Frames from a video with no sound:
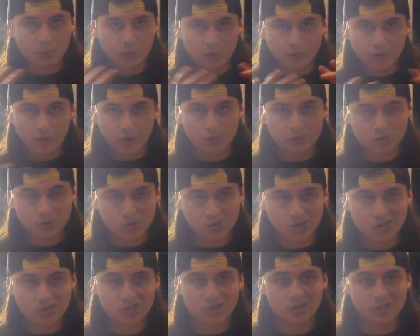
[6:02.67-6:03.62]
pull the O,
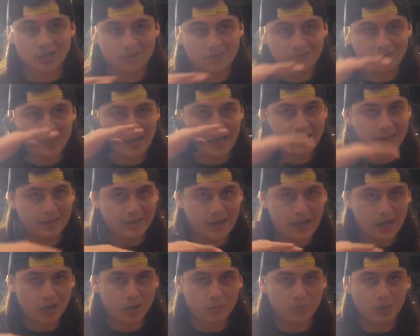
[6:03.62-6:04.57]
stretch it and flatten it
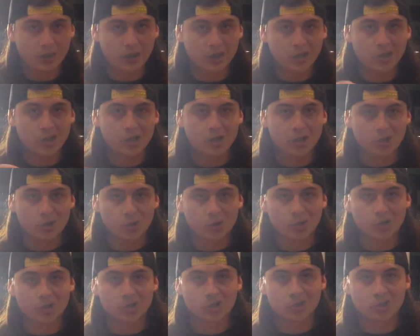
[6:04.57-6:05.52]
out a bit,
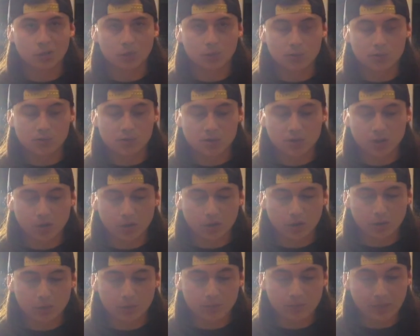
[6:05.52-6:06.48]
you're going to use
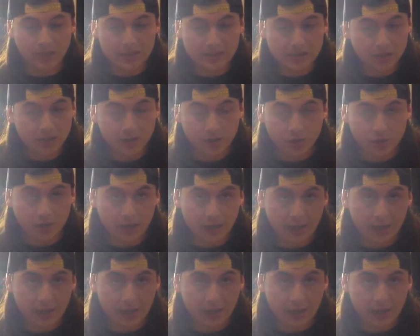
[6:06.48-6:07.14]
your, basically your